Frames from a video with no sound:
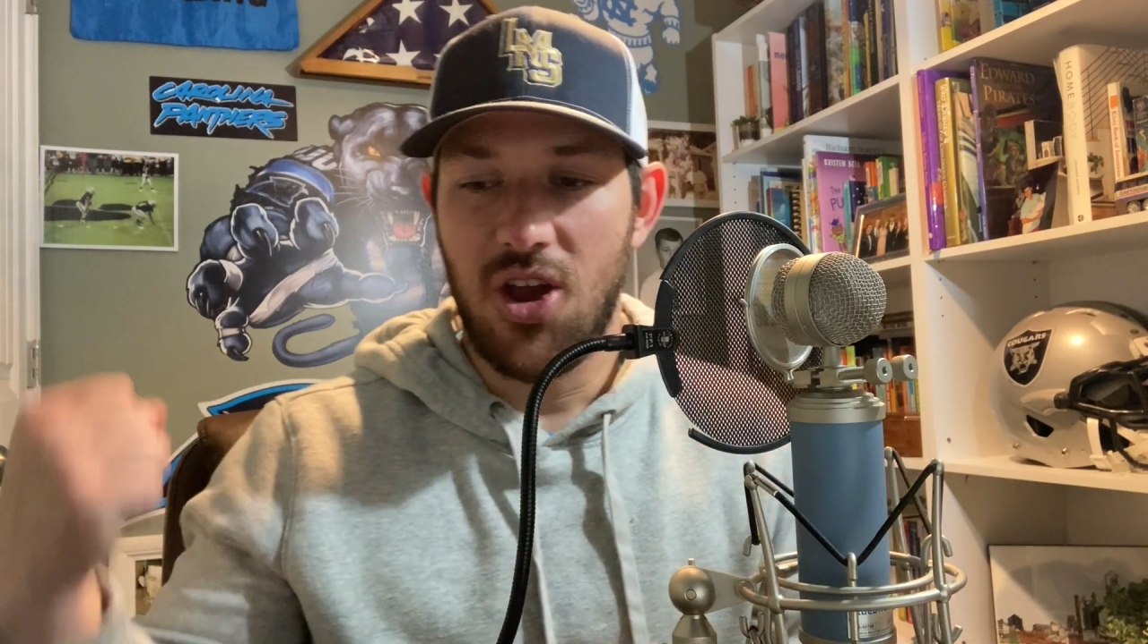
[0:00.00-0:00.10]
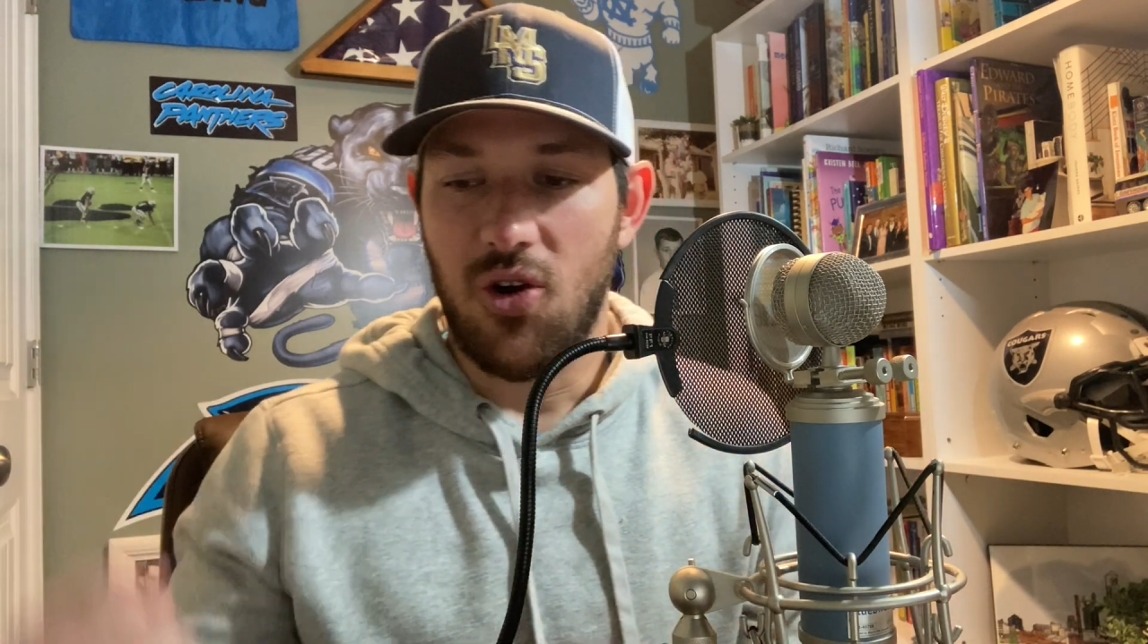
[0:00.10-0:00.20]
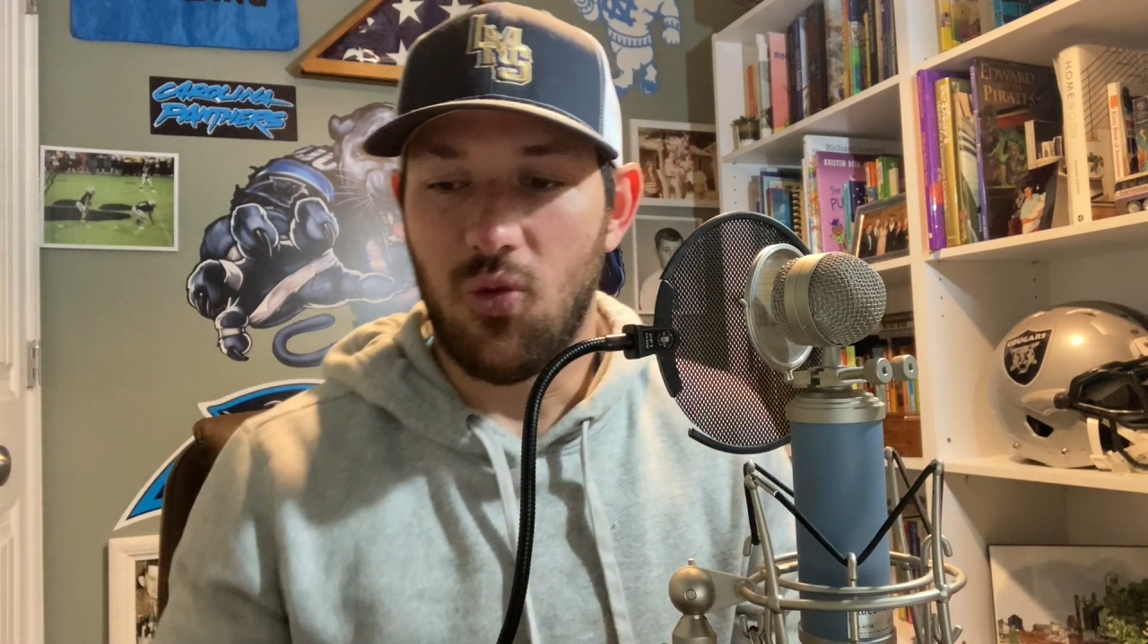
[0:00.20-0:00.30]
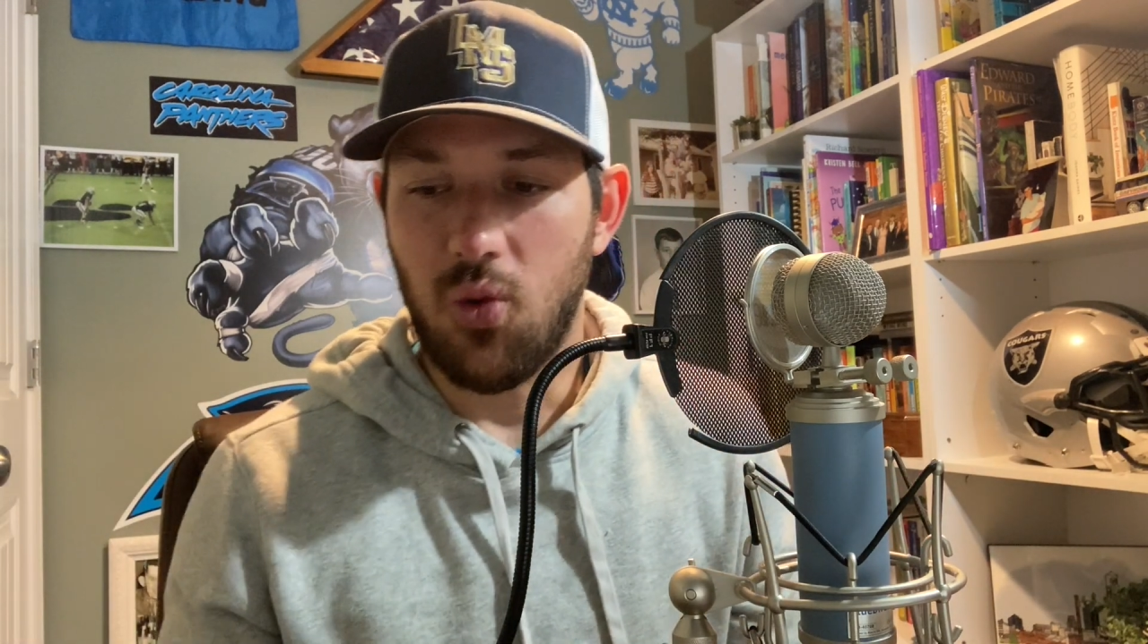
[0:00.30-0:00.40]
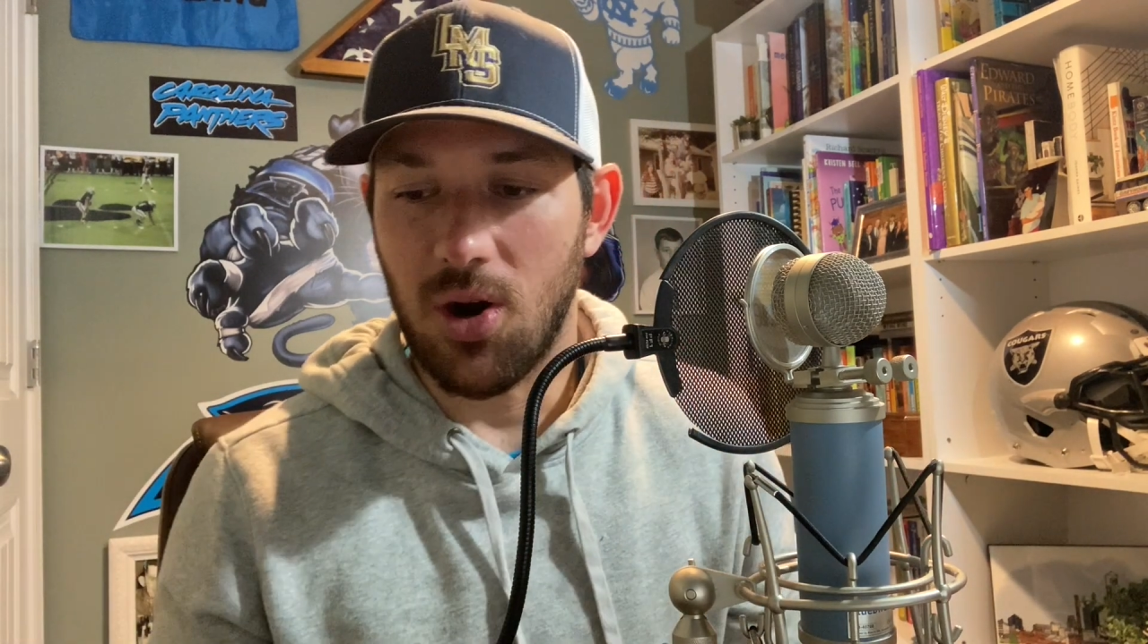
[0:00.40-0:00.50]

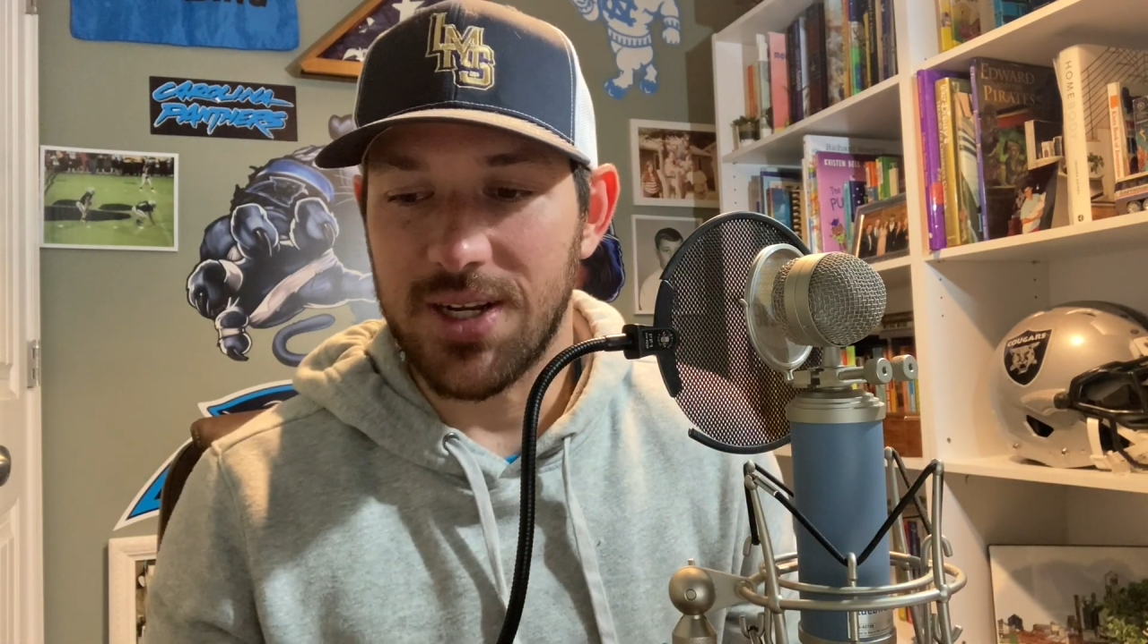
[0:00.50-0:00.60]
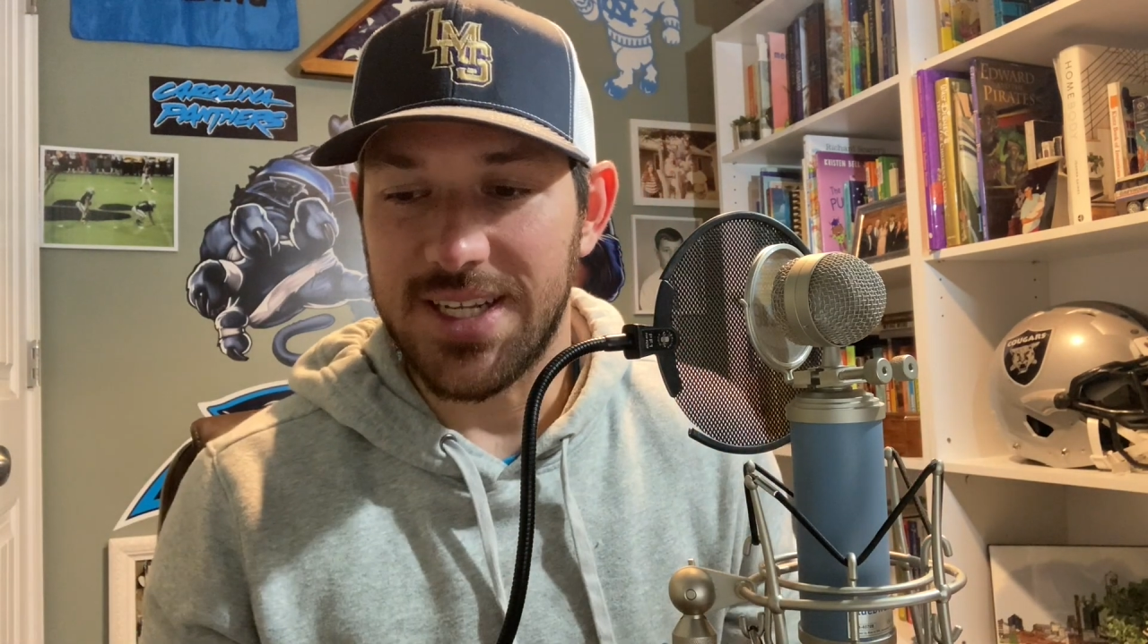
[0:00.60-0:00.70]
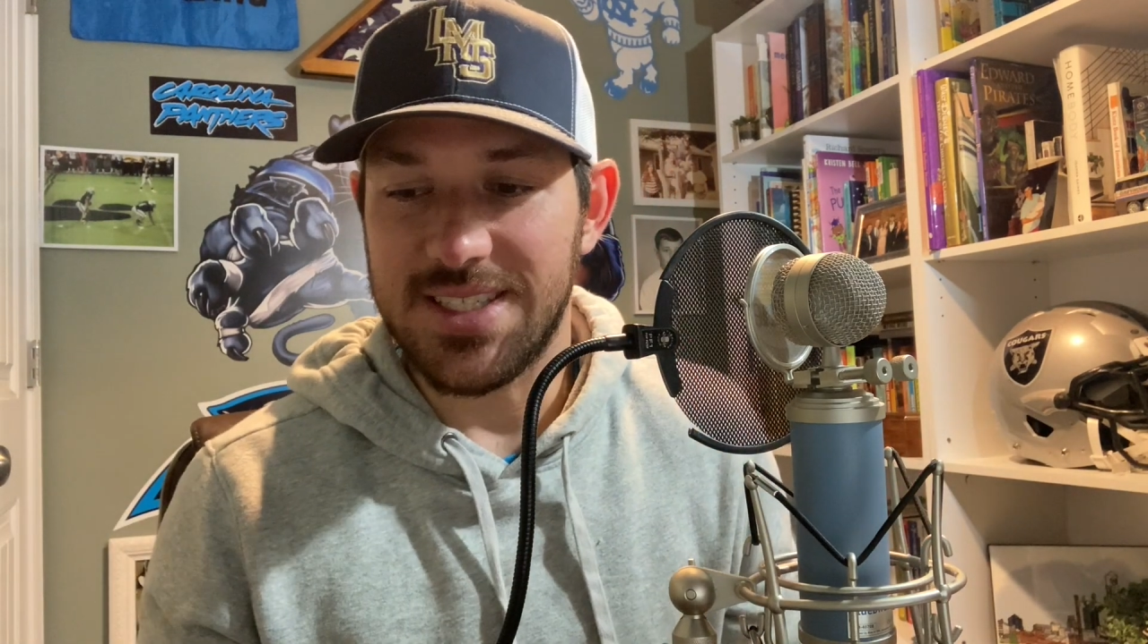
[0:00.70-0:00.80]
working